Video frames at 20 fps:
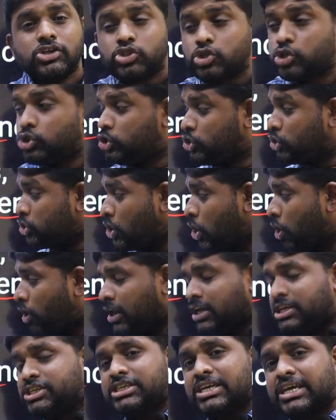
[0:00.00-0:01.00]
So
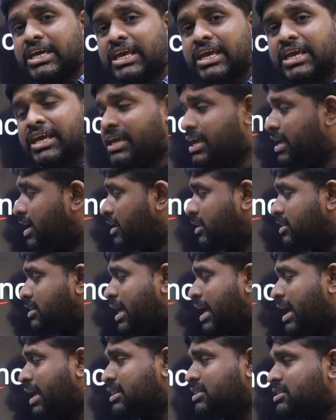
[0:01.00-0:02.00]
geology, here
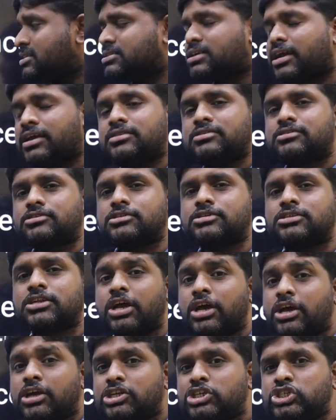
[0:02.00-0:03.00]
the earth
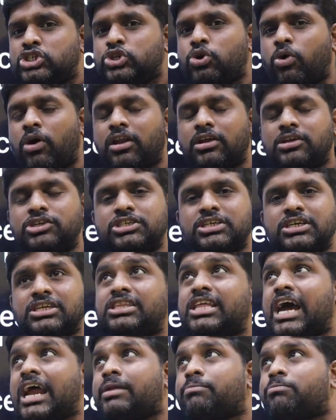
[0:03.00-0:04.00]
sciences,
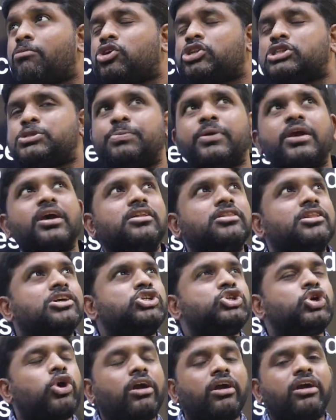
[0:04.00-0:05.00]
geology, the atmosphere,
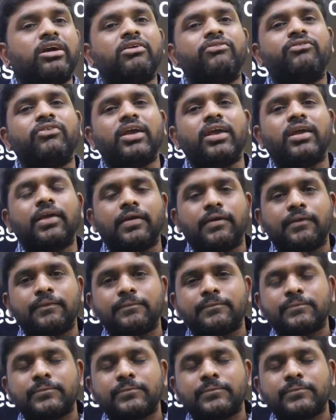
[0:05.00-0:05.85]
the geography,